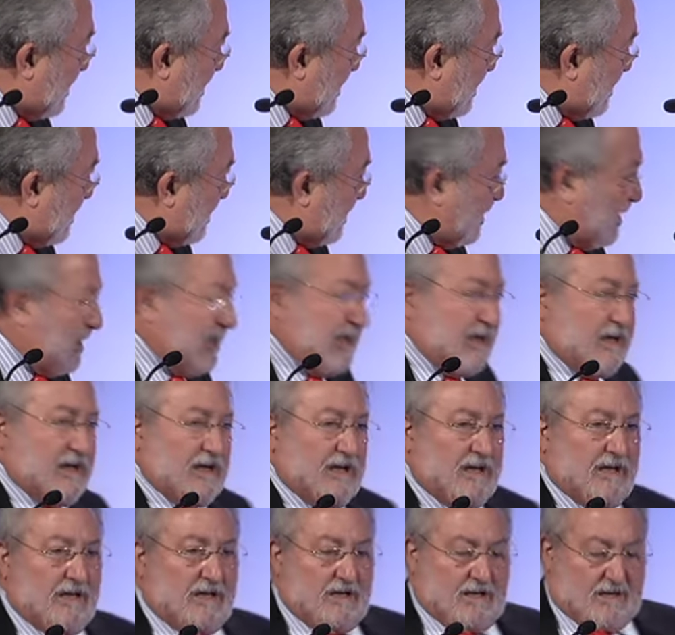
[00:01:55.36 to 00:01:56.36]
In
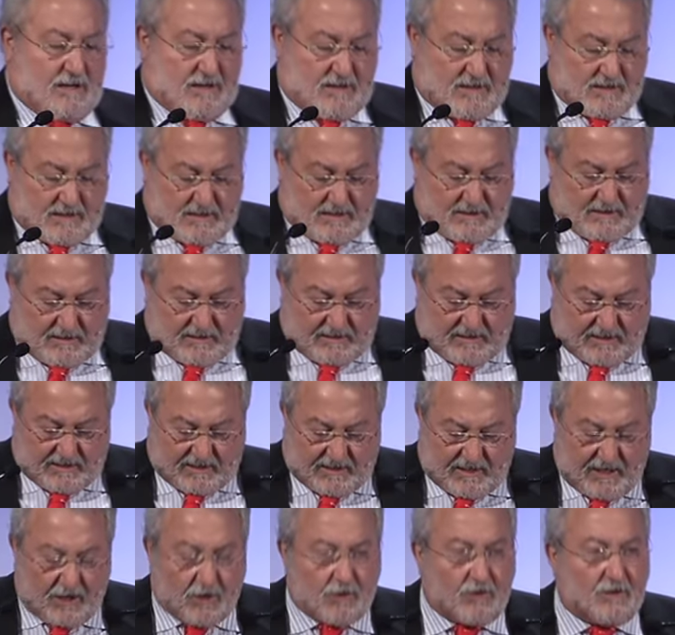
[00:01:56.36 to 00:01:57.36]
the
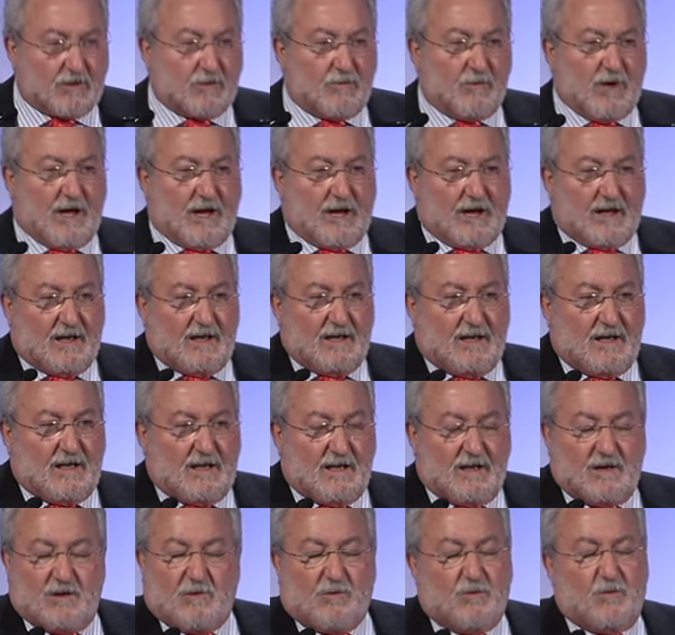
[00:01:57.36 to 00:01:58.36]
second, well,
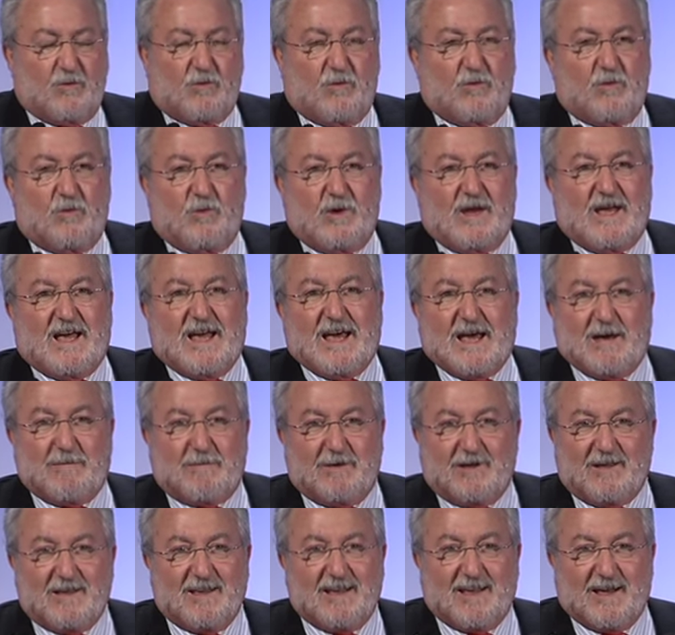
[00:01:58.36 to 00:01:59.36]
we
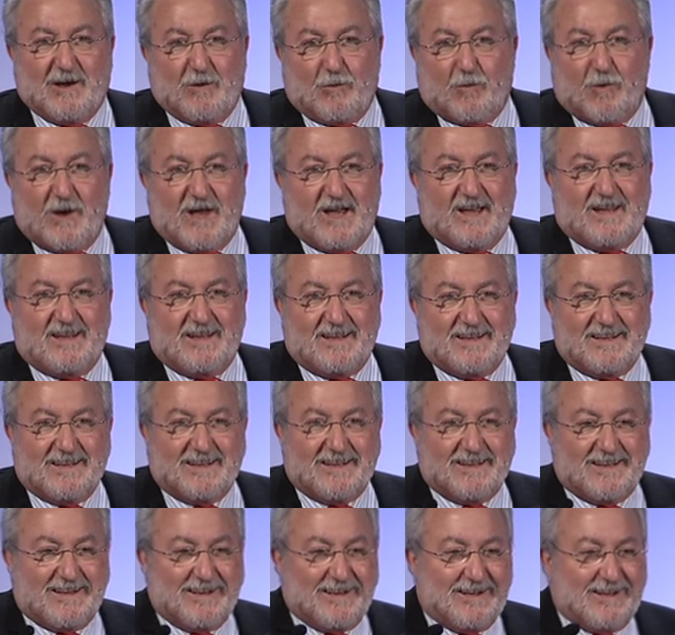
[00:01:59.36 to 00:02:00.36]
have a way
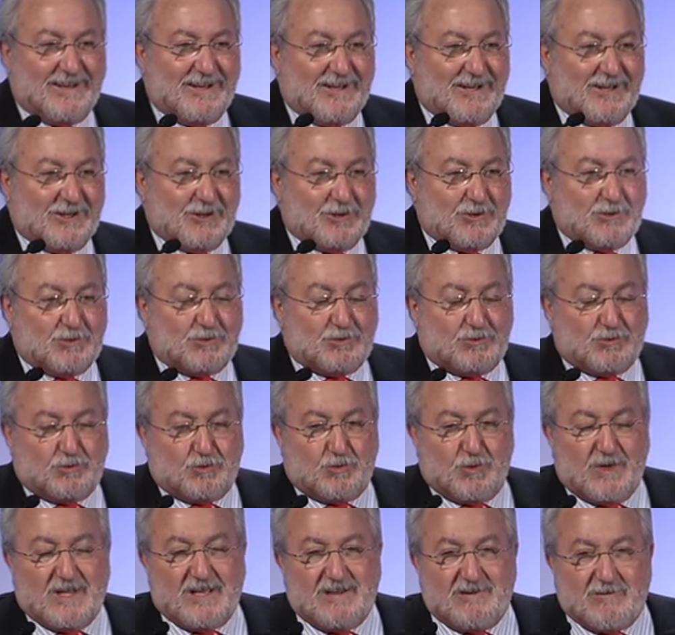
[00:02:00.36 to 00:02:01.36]

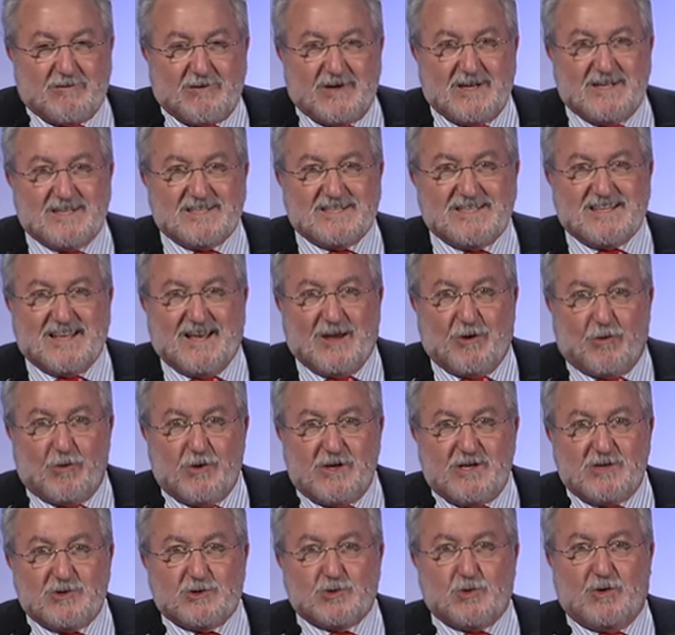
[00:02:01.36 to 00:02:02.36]
to increase the
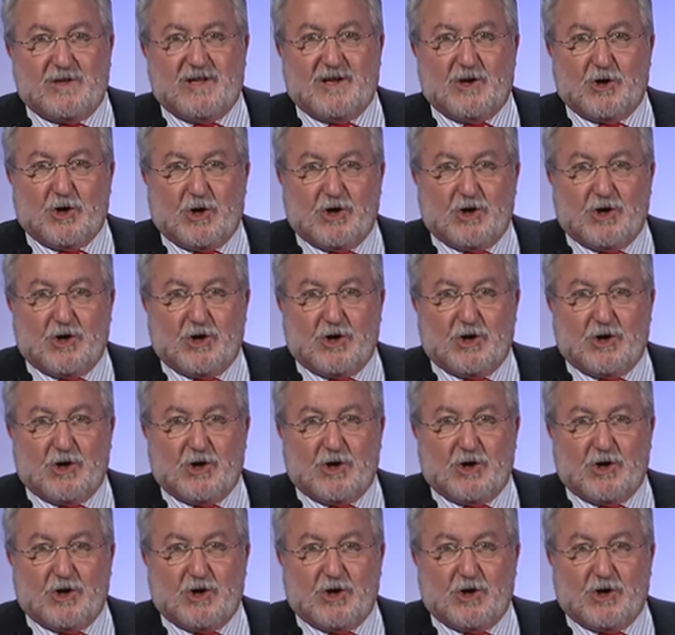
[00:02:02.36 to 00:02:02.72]
insulin